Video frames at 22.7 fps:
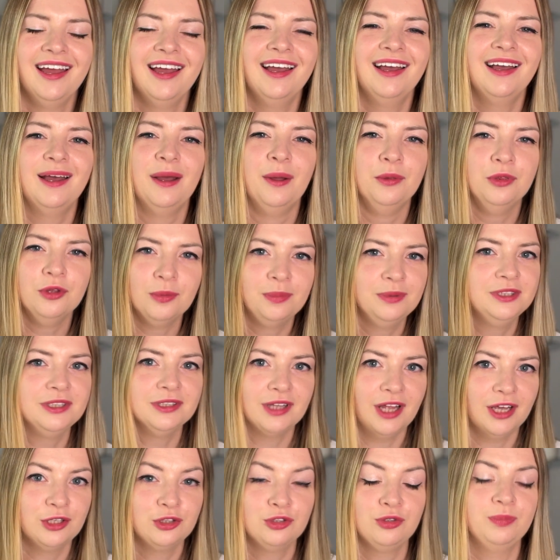nobody
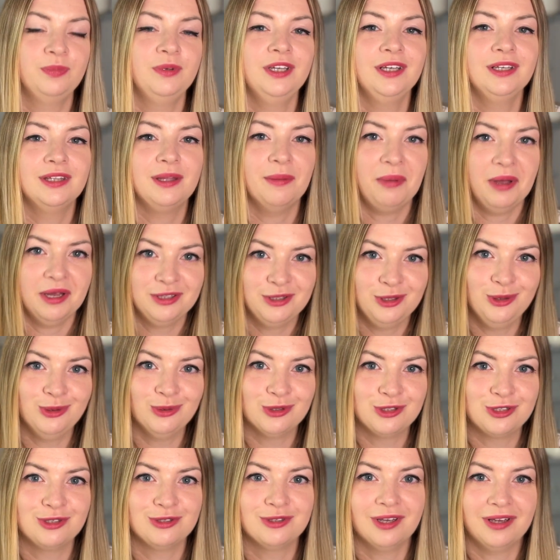like to bring the bad
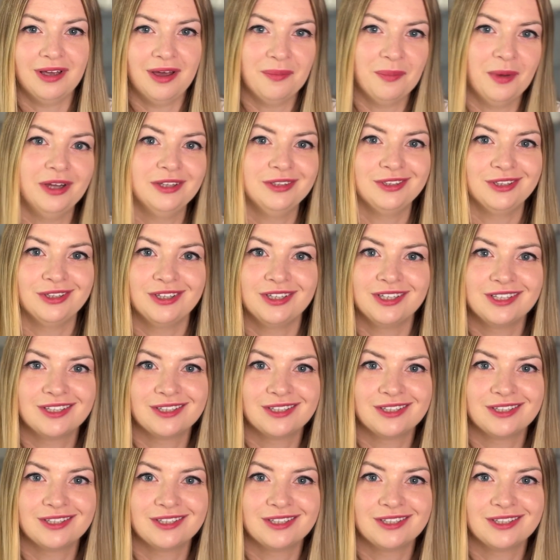news to the commander,